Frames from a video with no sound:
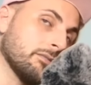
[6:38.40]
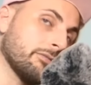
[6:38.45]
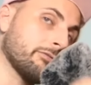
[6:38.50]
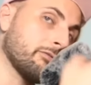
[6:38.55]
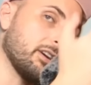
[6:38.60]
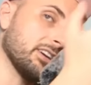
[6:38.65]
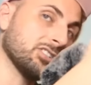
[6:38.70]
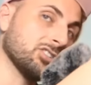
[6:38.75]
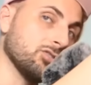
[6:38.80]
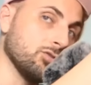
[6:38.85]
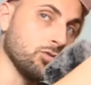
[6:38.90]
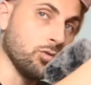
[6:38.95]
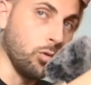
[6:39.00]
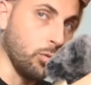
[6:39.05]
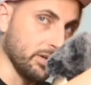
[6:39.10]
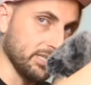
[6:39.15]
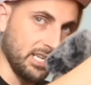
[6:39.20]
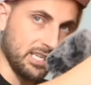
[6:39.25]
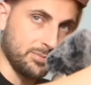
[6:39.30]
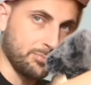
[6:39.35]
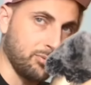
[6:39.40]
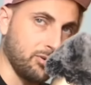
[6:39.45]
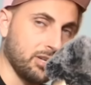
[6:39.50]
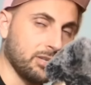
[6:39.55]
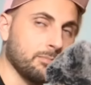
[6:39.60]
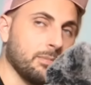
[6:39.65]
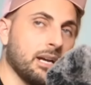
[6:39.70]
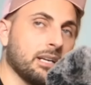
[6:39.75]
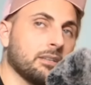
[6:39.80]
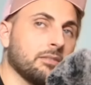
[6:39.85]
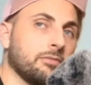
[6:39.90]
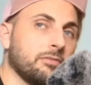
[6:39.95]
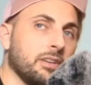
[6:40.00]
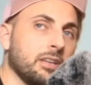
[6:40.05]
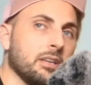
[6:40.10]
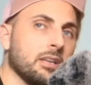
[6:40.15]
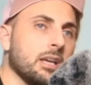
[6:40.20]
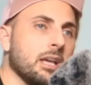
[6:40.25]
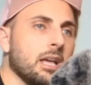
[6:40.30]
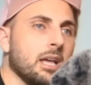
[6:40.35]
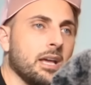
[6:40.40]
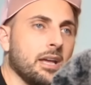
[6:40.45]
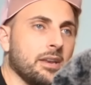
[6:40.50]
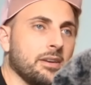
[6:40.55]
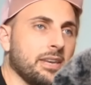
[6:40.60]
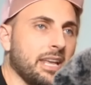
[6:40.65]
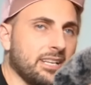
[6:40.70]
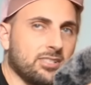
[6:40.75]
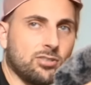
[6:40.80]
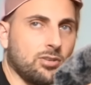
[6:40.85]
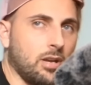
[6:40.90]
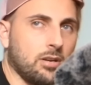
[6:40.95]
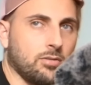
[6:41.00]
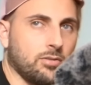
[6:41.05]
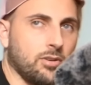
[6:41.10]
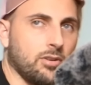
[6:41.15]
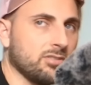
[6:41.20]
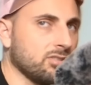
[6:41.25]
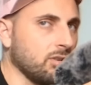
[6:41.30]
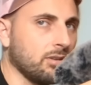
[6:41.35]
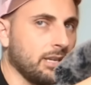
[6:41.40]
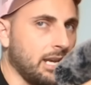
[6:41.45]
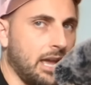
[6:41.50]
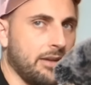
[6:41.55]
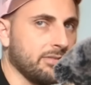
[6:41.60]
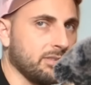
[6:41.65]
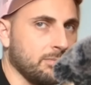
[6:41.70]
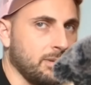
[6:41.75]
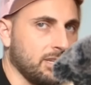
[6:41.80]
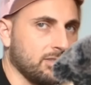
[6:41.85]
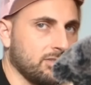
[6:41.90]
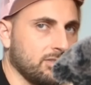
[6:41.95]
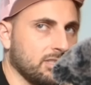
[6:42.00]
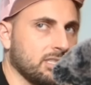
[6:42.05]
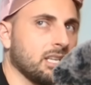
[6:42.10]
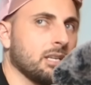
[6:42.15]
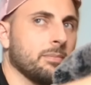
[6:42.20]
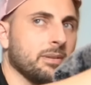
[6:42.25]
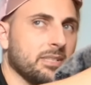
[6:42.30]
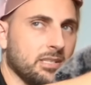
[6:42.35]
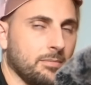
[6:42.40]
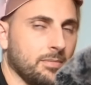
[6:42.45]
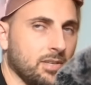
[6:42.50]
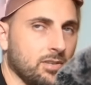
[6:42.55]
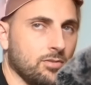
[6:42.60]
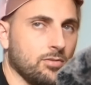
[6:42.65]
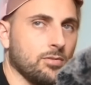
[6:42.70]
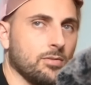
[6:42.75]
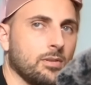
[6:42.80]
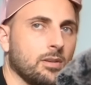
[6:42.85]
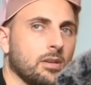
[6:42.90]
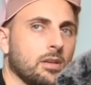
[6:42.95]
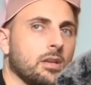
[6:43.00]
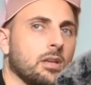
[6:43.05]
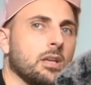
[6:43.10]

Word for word: fresh, new, always has product market fit. Next cycle, though, it's not going to have as much. It's going to be something new.